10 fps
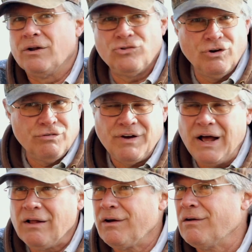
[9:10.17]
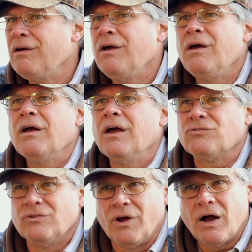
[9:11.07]
a gyrfalcon,
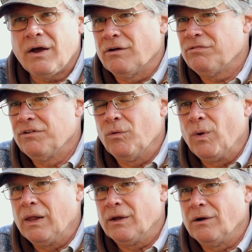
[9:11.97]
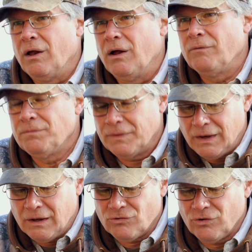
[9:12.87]
it's not going to fit well at all.
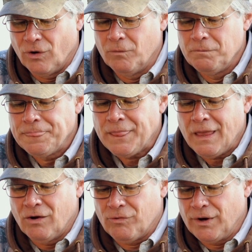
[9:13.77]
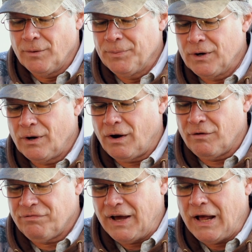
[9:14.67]
And so if we're going to put it on a
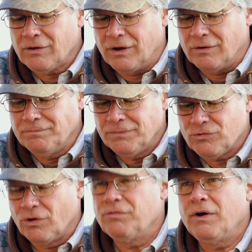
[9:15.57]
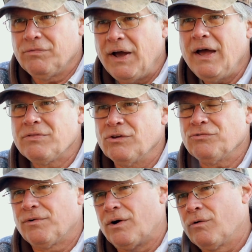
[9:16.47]
falcon, so if I had this
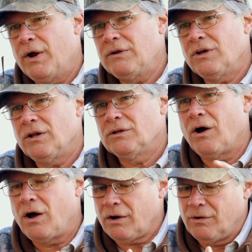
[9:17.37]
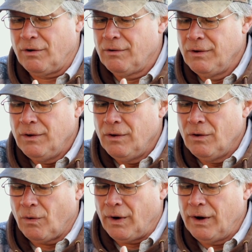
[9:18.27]
for a red-tailed hawk or
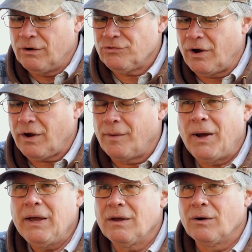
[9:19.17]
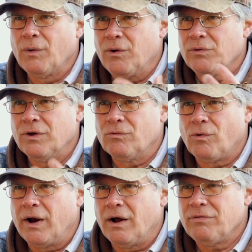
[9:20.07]
a harris hawk, I might get away with it
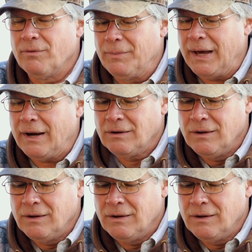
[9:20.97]
right off the bat.